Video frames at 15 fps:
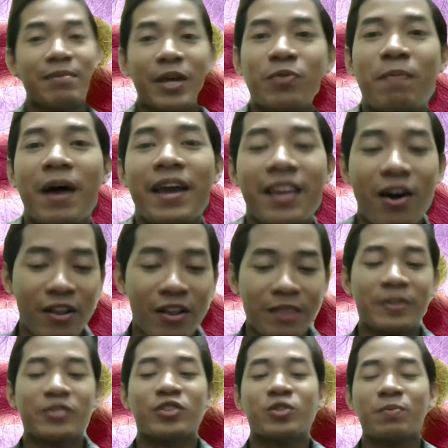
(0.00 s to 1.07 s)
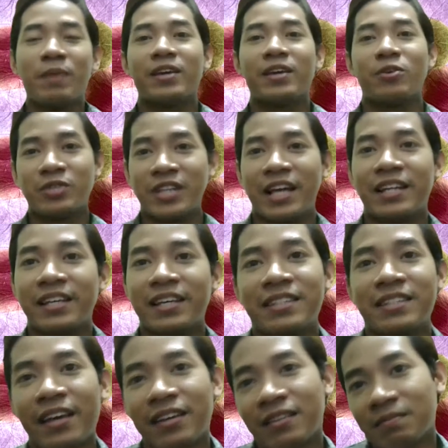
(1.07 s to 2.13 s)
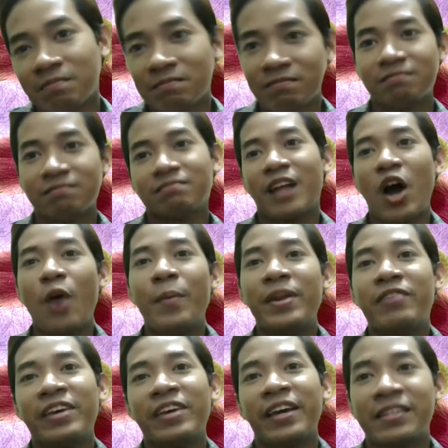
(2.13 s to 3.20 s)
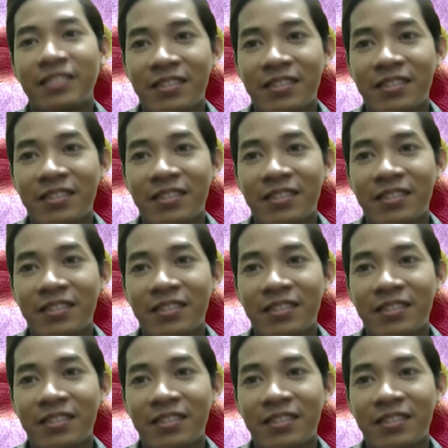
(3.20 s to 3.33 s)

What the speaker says: Like you buy all the material to make your jelly. It's like how many ringgit?